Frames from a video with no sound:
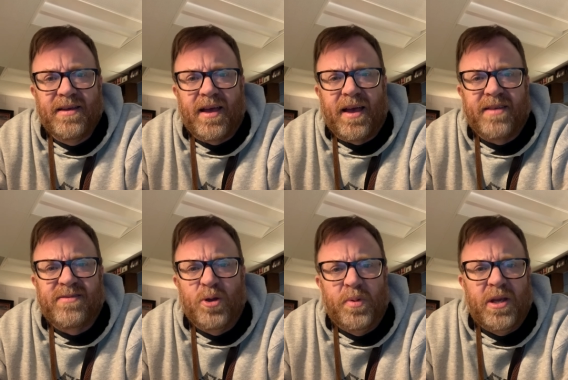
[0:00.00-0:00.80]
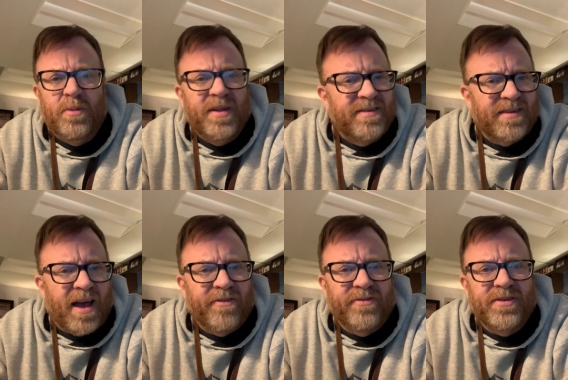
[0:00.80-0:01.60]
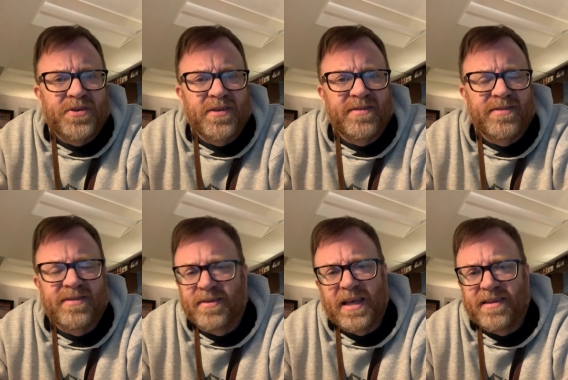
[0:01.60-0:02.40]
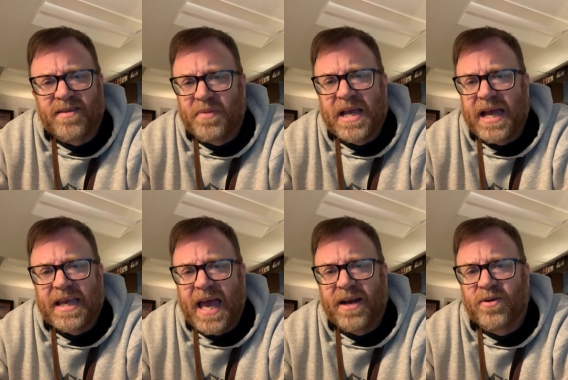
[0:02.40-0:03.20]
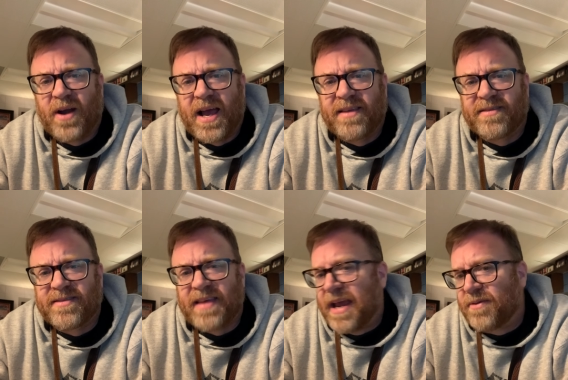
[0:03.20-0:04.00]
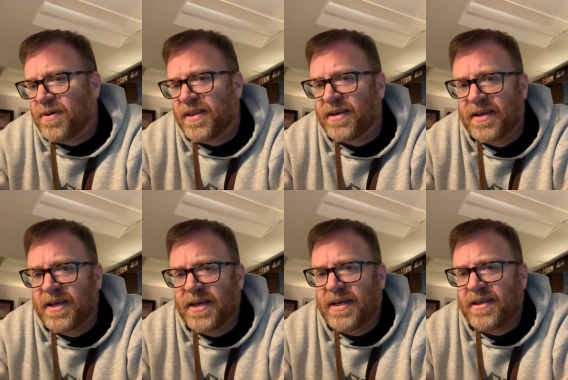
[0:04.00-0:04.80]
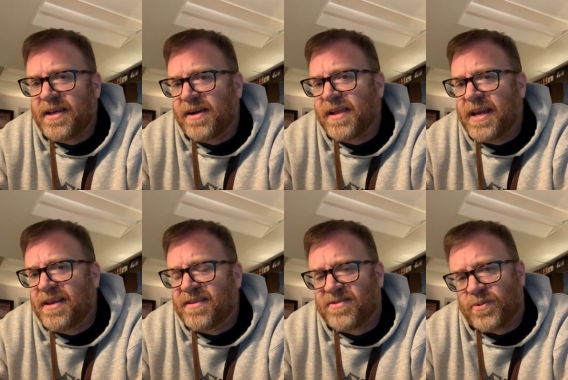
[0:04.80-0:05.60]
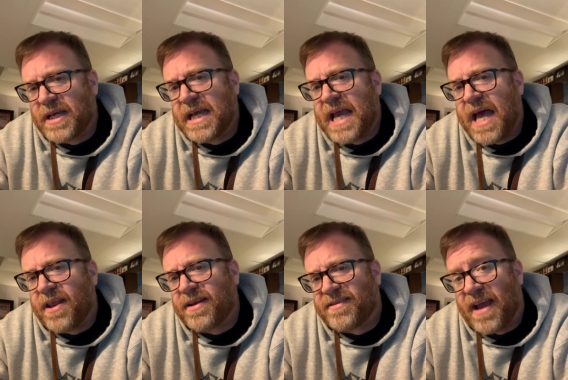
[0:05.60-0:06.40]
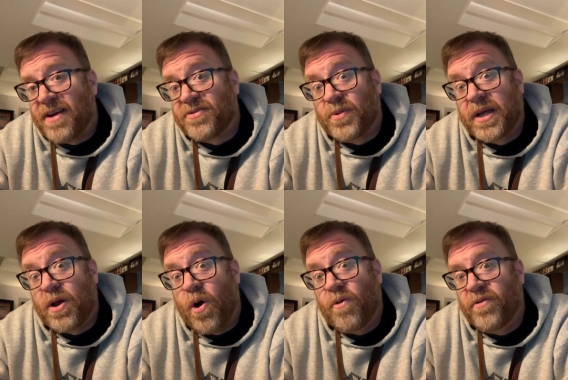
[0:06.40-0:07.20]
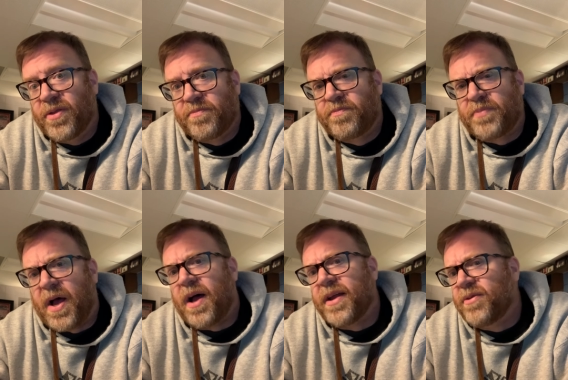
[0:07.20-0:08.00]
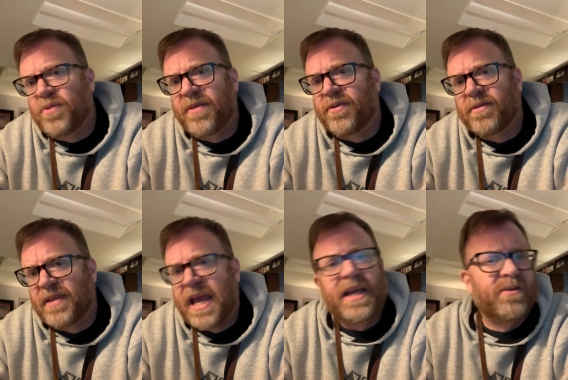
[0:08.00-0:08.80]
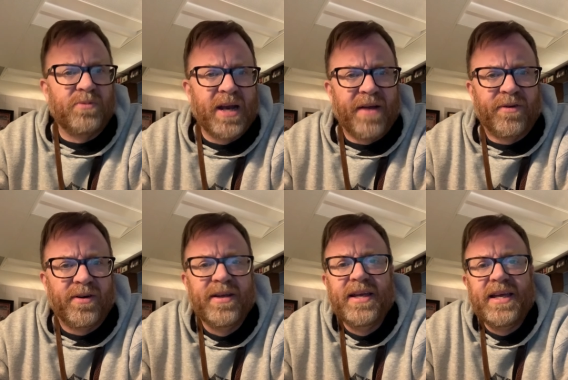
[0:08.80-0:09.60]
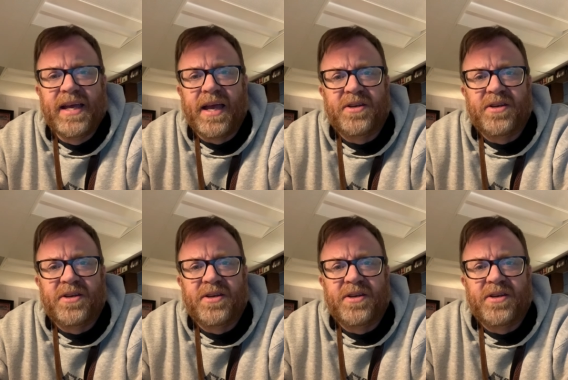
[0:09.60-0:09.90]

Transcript: uh, stupid human stuff, which is uh, something I categorize as like when the young lady is swinging out on the tire swing over the pond, river, lake, whatever, and